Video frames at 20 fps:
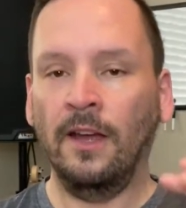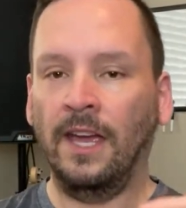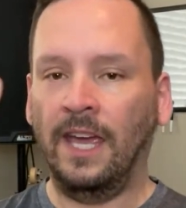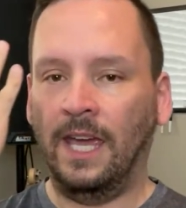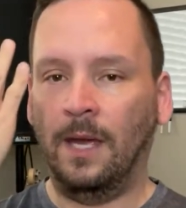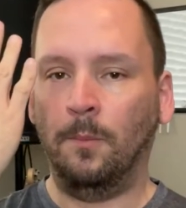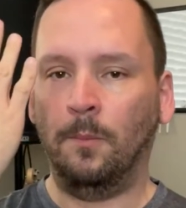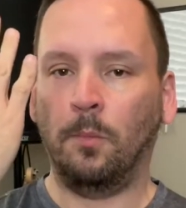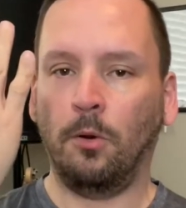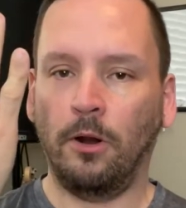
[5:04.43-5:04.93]

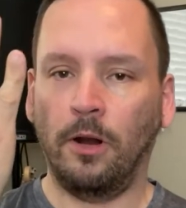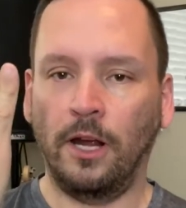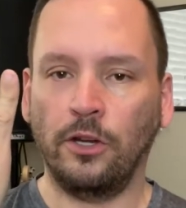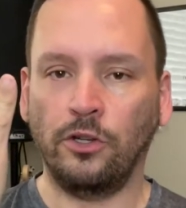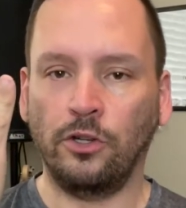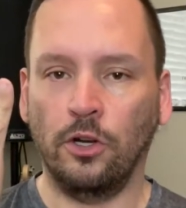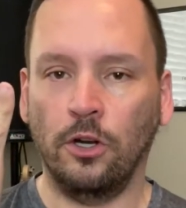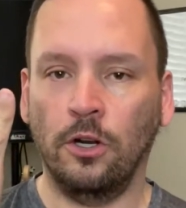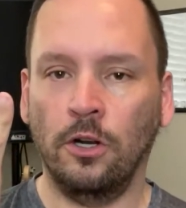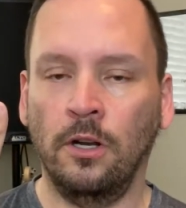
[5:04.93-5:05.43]
and
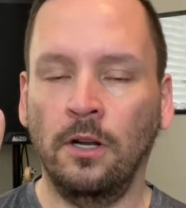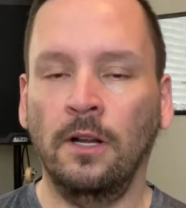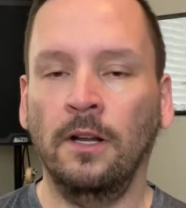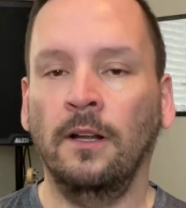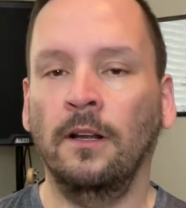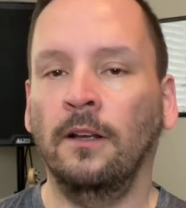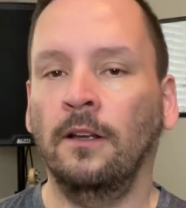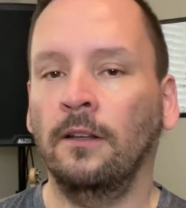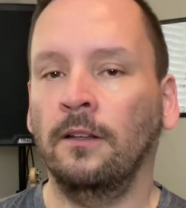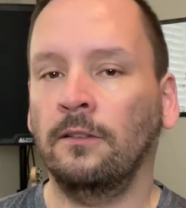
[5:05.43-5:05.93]
pressure.
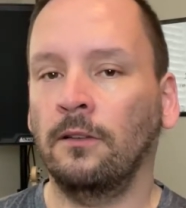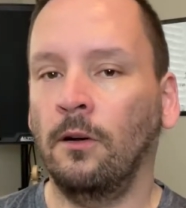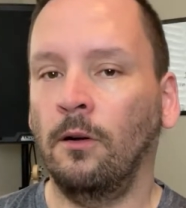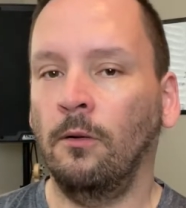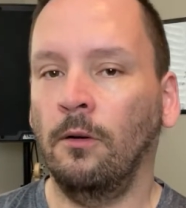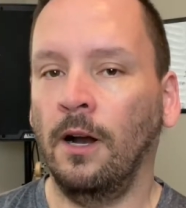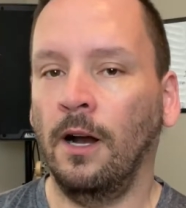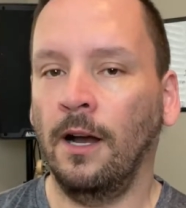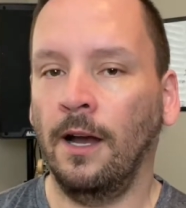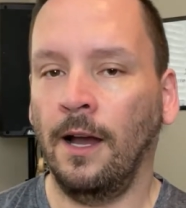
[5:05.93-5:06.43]

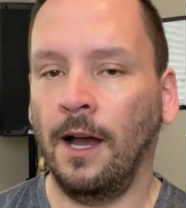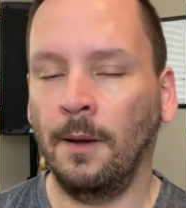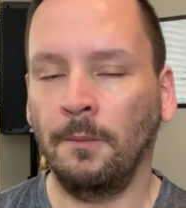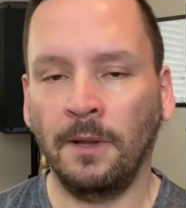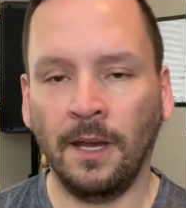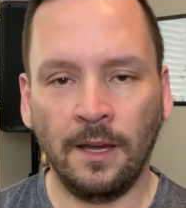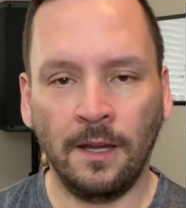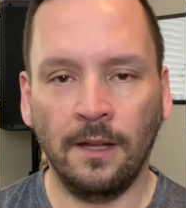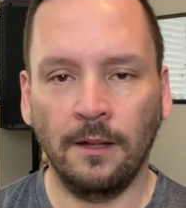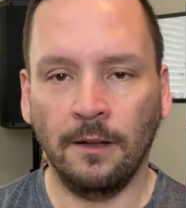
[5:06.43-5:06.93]
So I'm
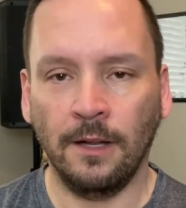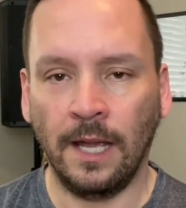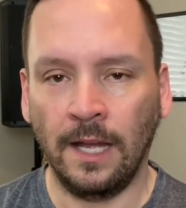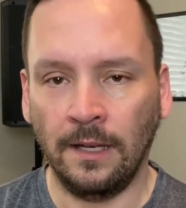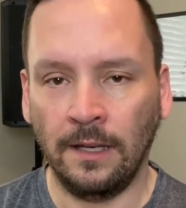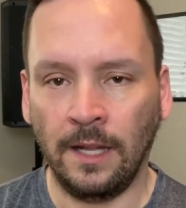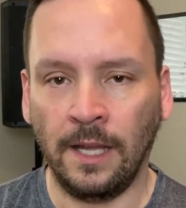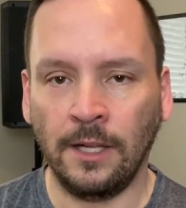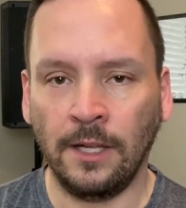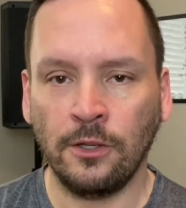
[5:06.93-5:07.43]
not at
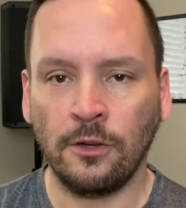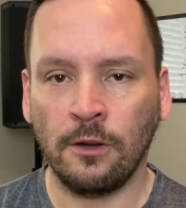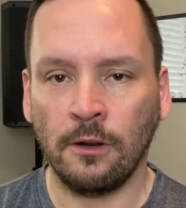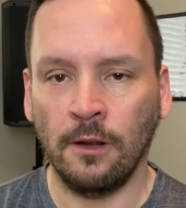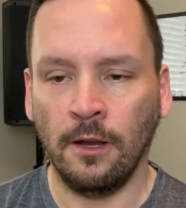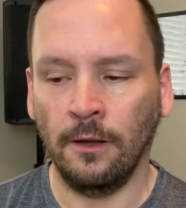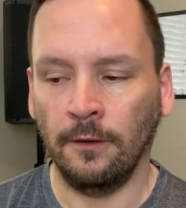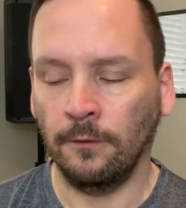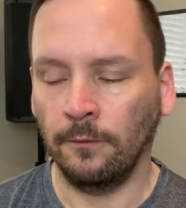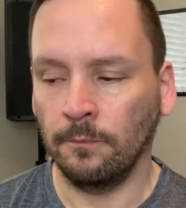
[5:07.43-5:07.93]
danger
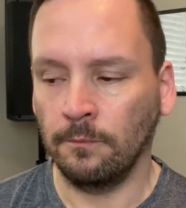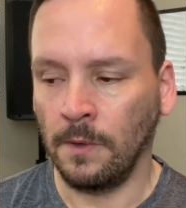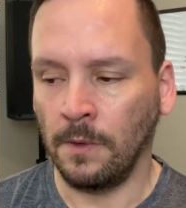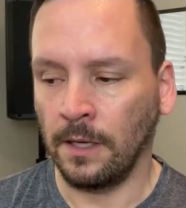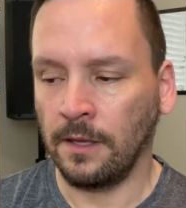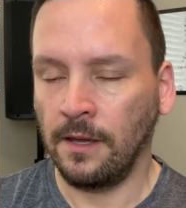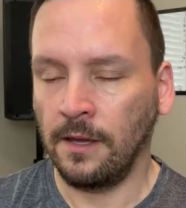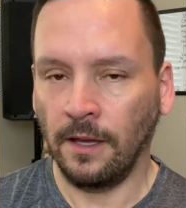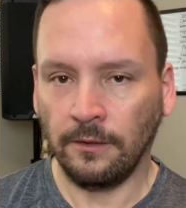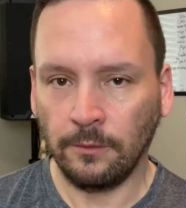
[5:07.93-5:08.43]
of my
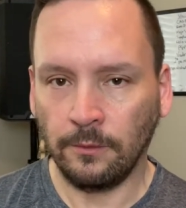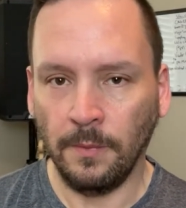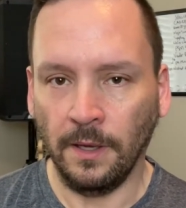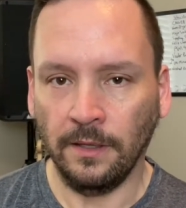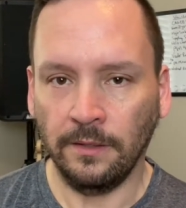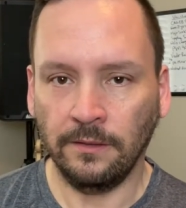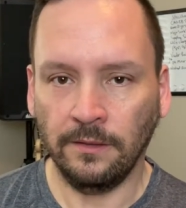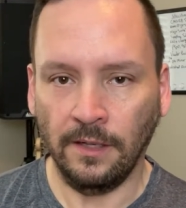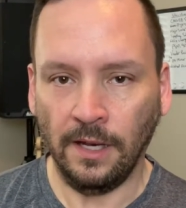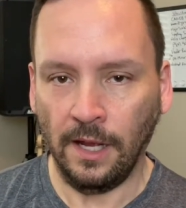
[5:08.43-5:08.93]
guts
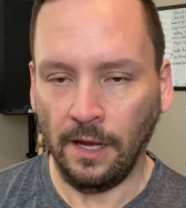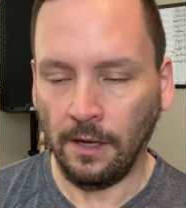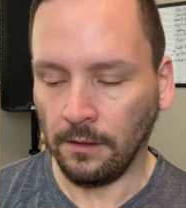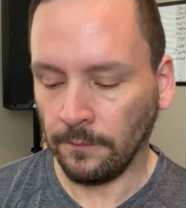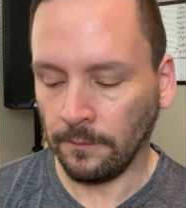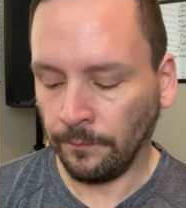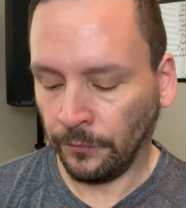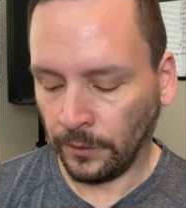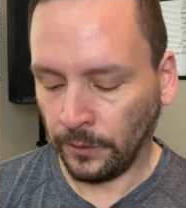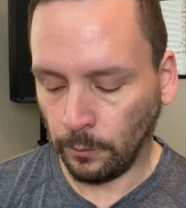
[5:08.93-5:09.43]
busting out,
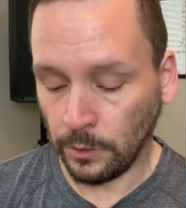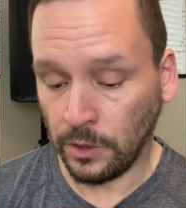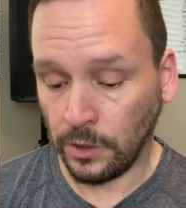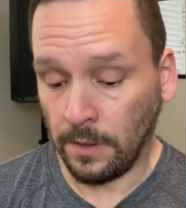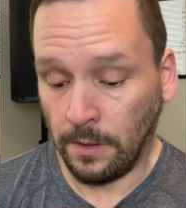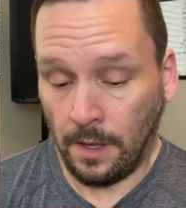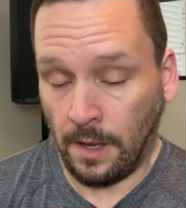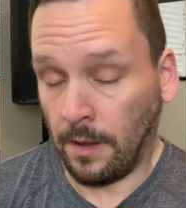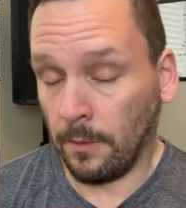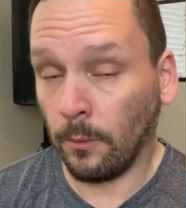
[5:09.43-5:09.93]
which
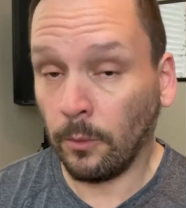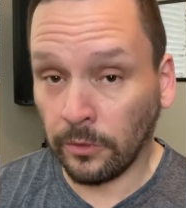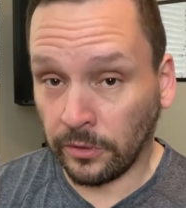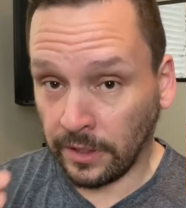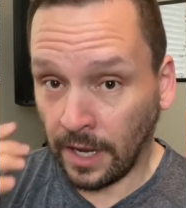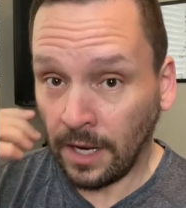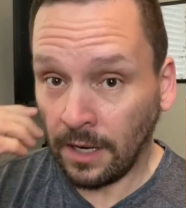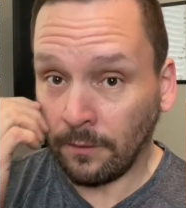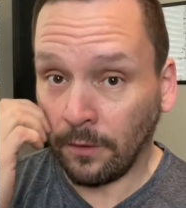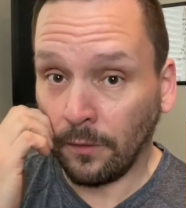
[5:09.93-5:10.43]
it was
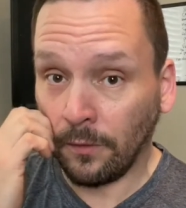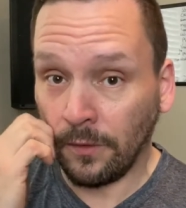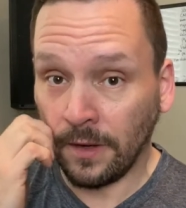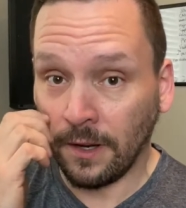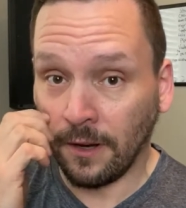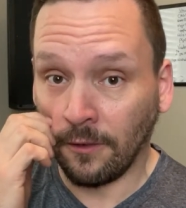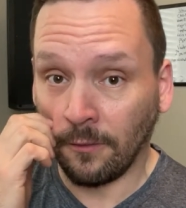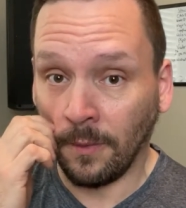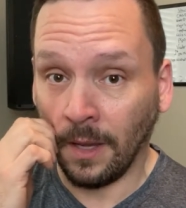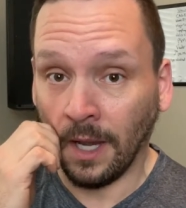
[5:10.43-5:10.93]
kind of a
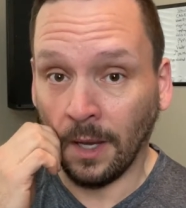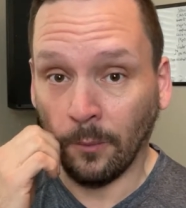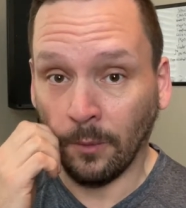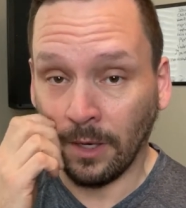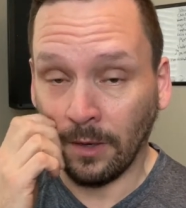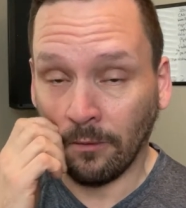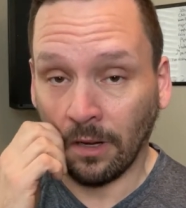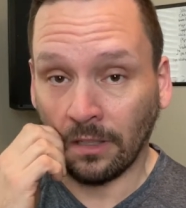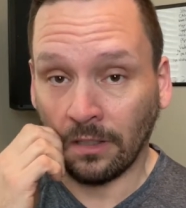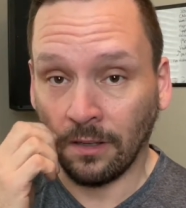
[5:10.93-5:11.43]
fear of mine
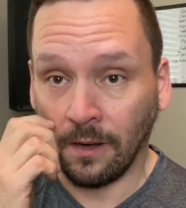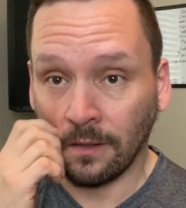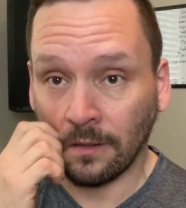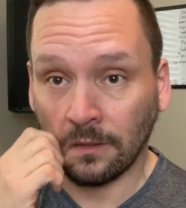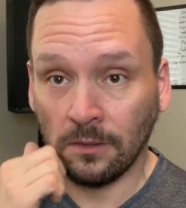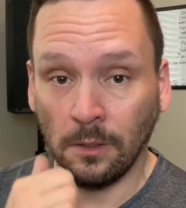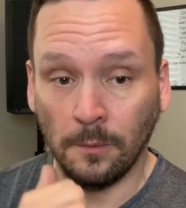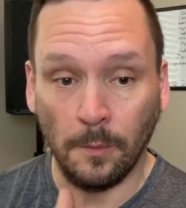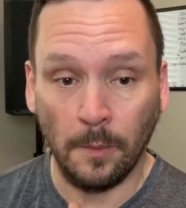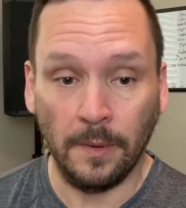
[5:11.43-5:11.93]
whenever I talked
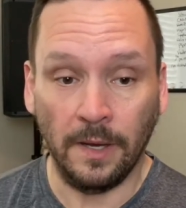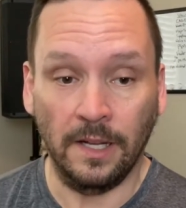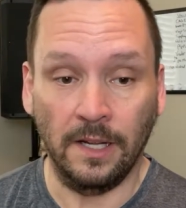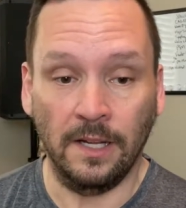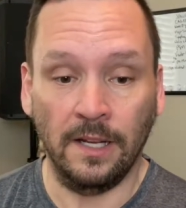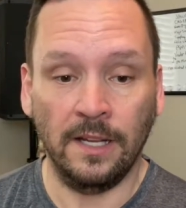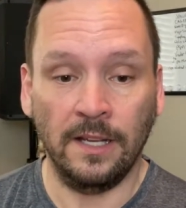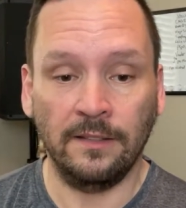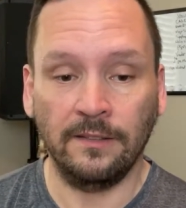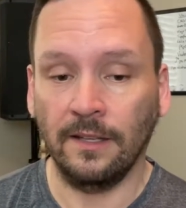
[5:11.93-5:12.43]
to him about it.
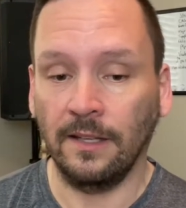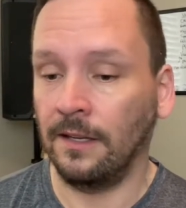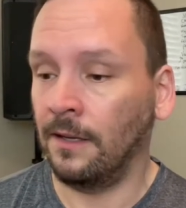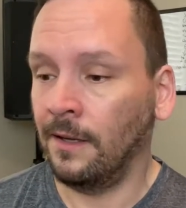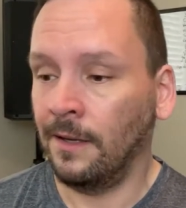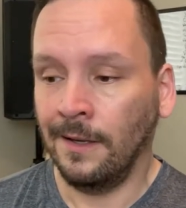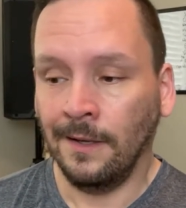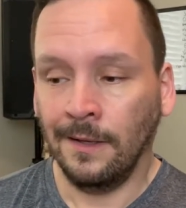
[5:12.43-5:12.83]
And he said,